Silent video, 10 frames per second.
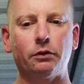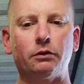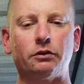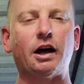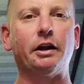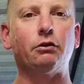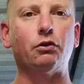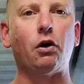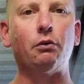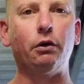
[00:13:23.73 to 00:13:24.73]
Starting to
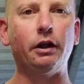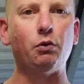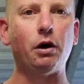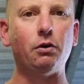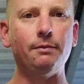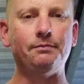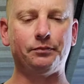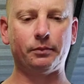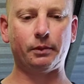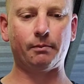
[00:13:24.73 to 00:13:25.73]
dry really well.
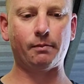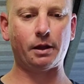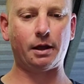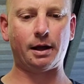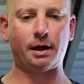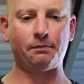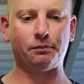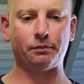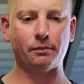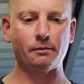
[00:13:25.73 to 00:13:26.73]
The
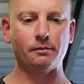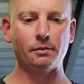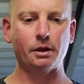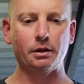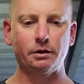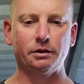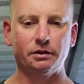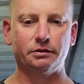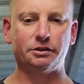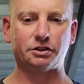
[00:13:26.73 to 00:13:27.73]

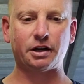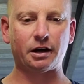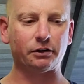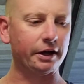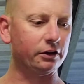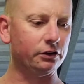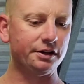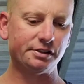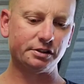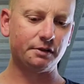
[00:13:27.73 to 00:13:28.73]
Skare kveik
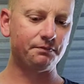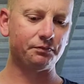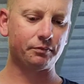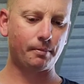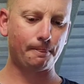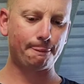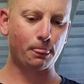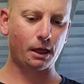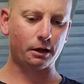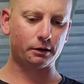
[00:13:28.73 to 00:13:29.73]
yeast
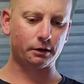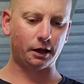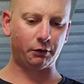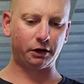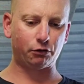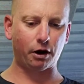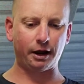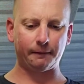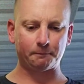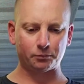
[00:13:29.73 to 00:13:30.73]
going
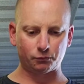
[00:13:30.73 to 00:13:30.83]
great.